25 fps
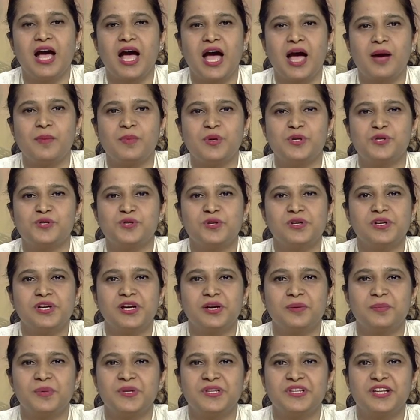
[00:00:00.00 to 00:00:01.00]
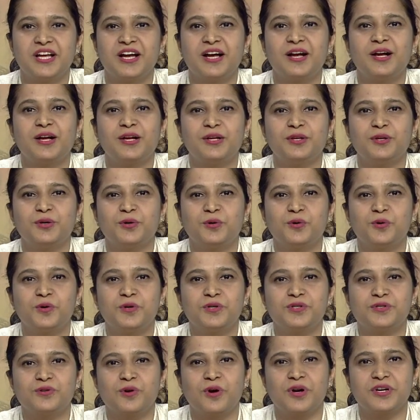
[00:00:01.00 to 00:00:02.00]
I am Anshul Kharbanda, the
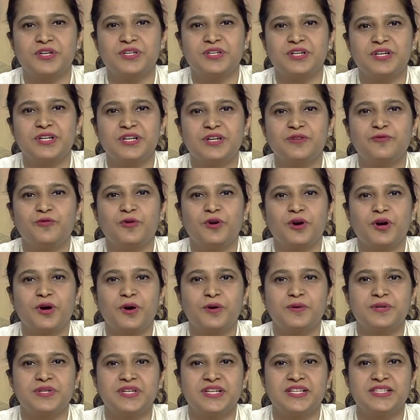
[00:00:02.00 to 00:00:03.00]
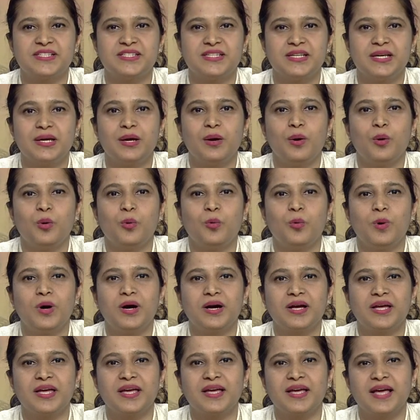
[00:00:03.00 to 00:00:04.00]
course coordinator for accountancy
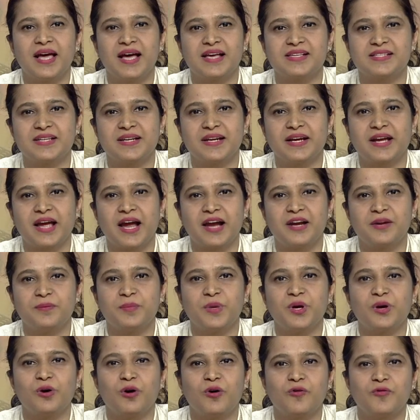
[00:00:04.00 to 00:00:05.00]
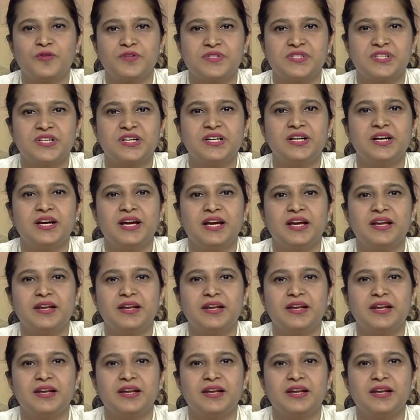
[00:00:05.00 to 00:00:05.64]
working as an academic officer